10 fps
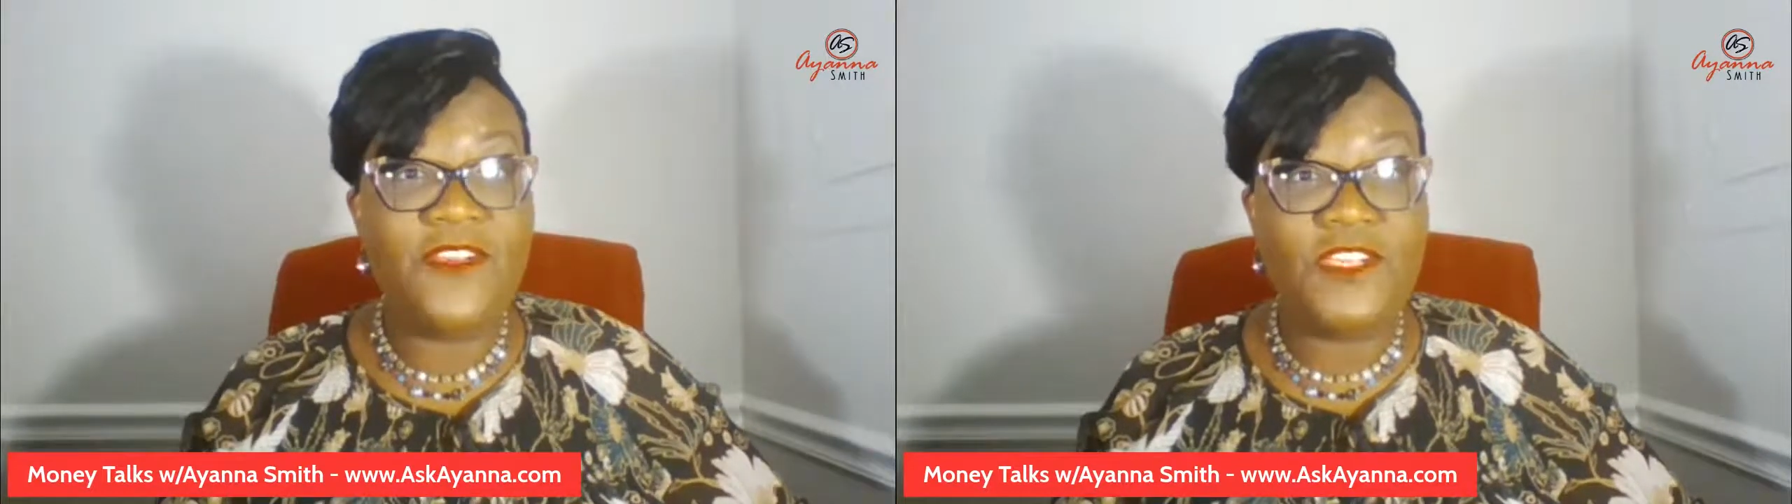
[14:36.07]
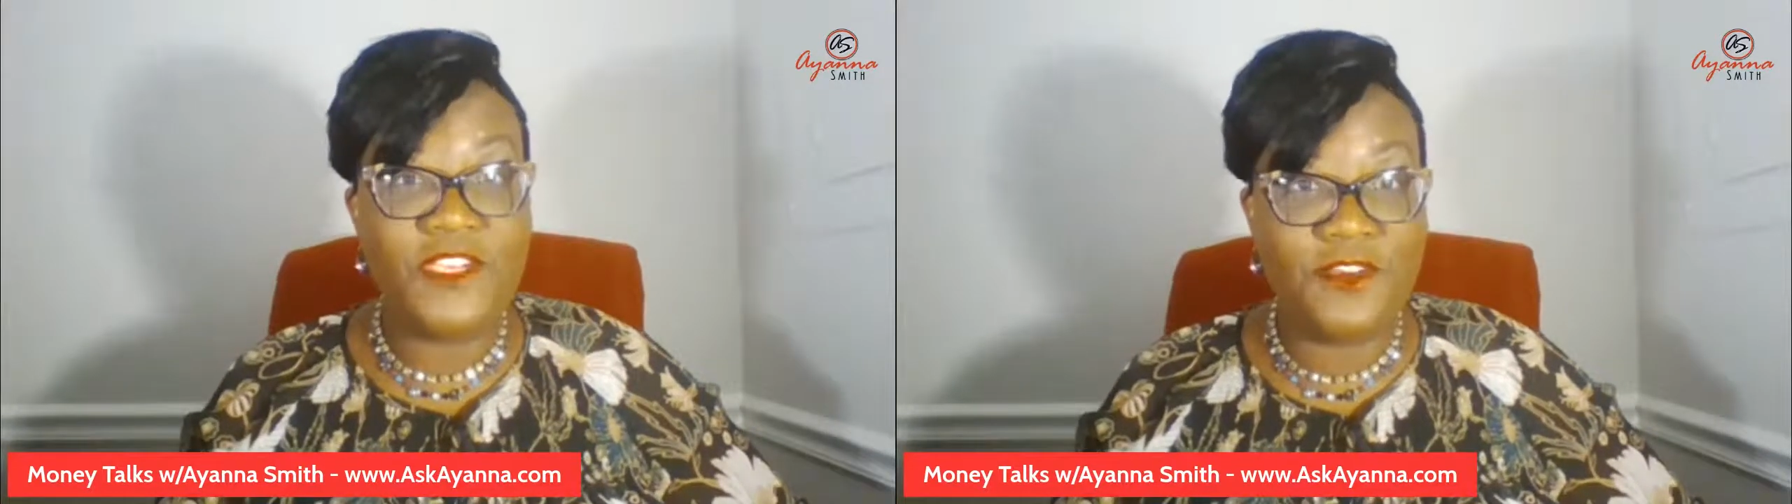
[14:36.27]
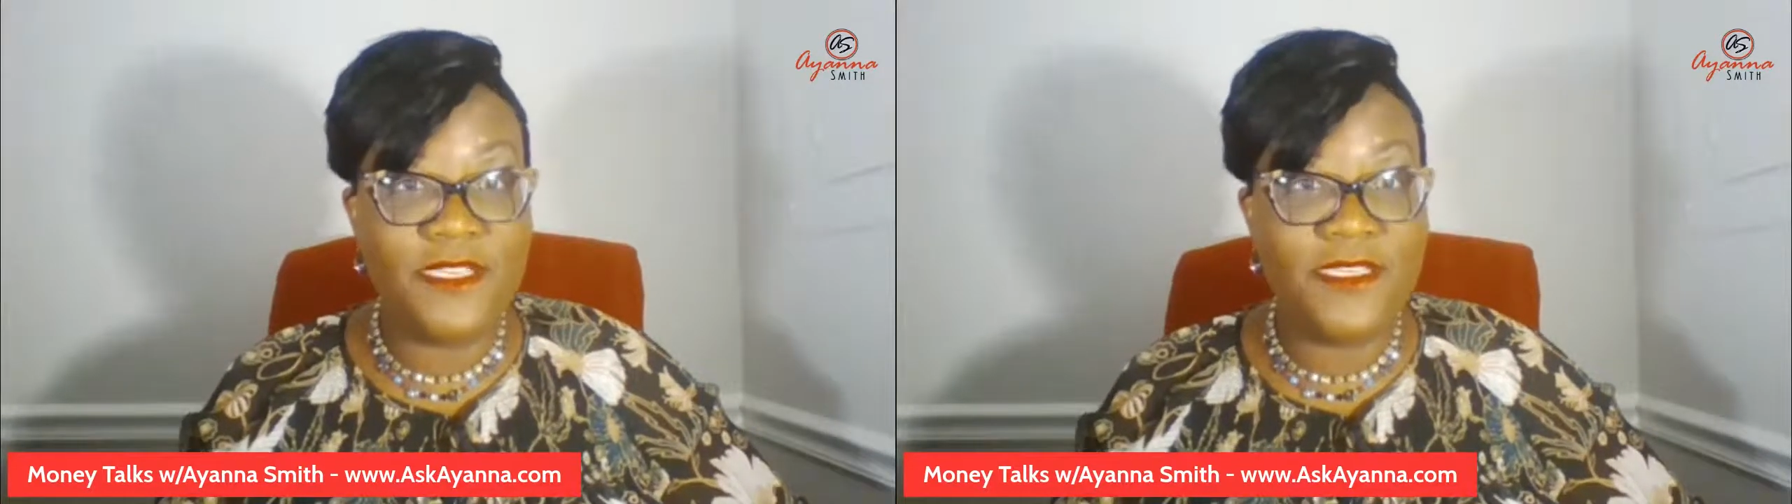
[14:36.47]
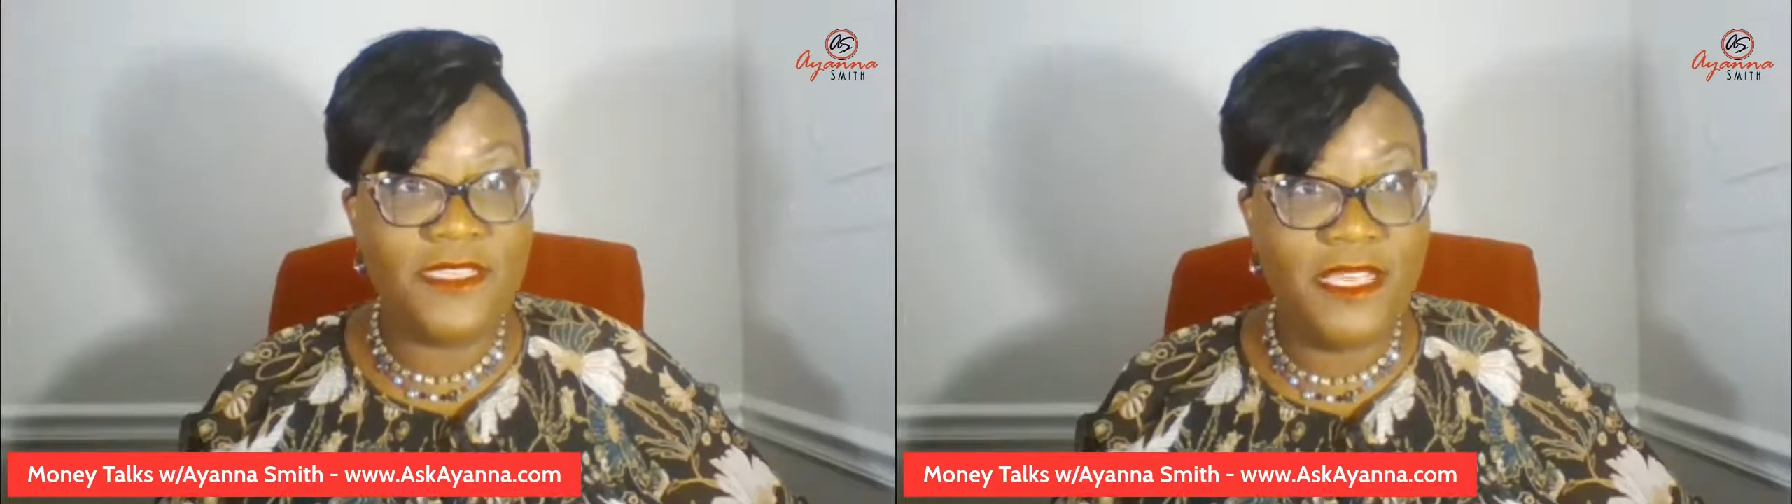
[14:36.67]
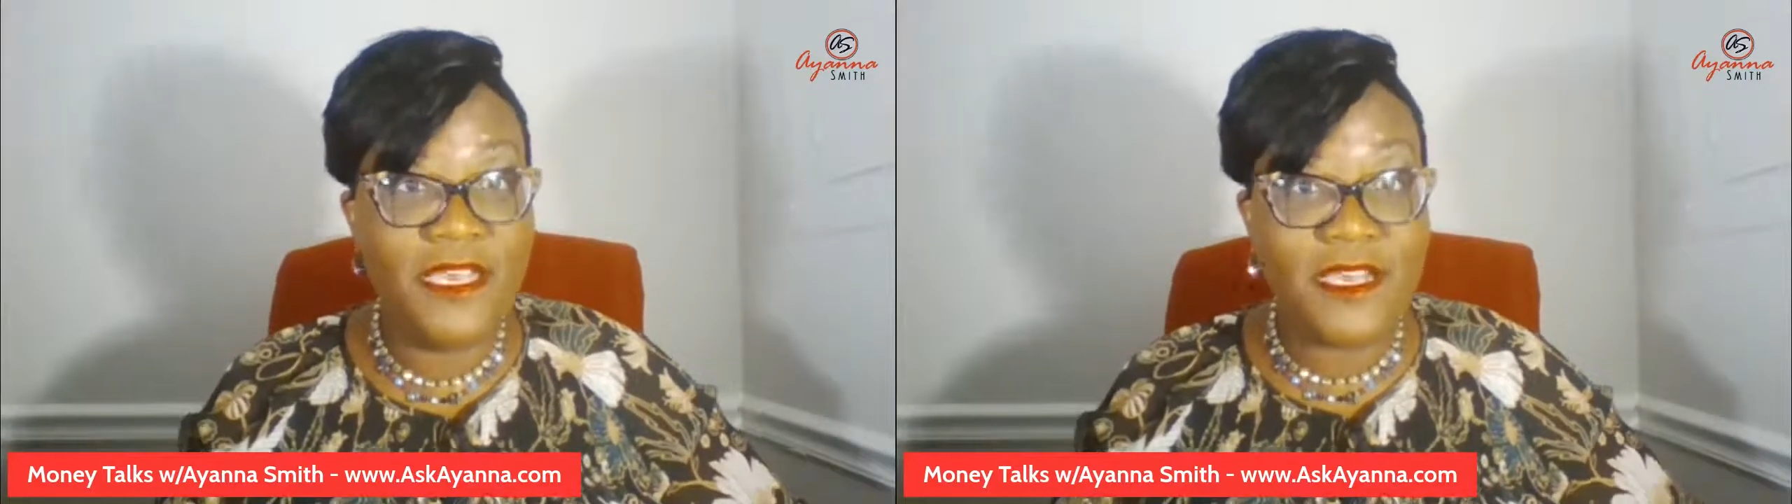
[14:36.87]
insurance
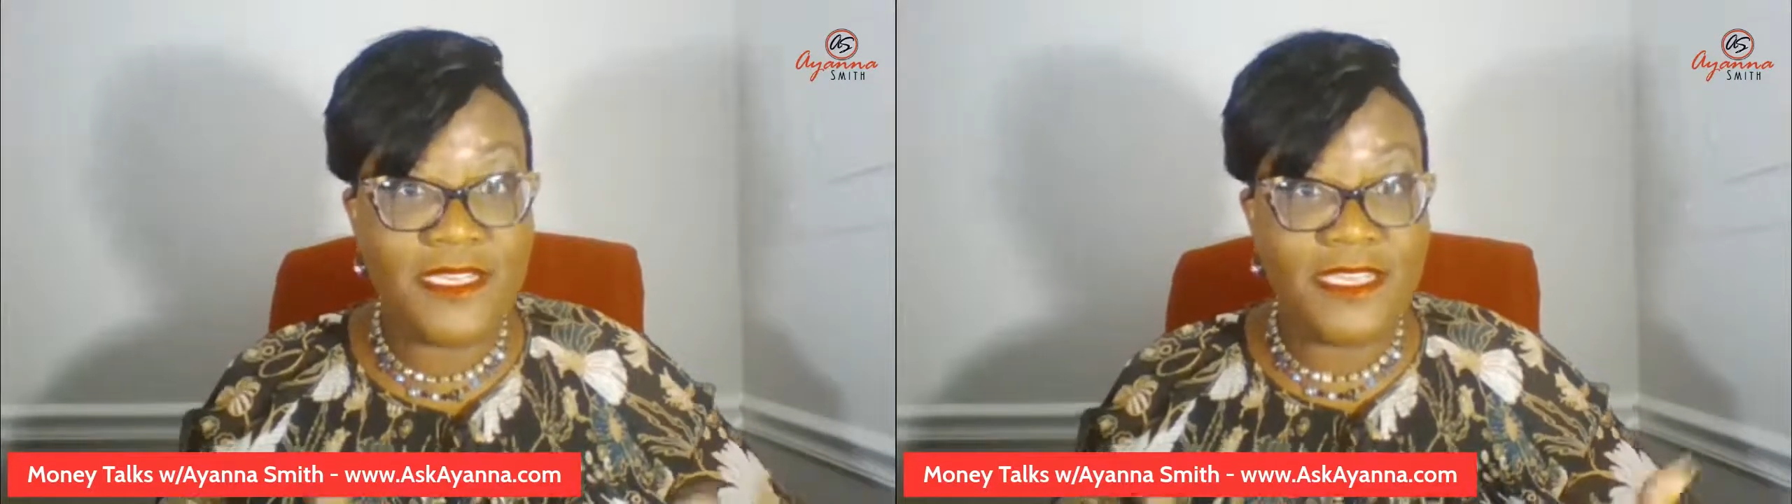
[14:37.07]
does.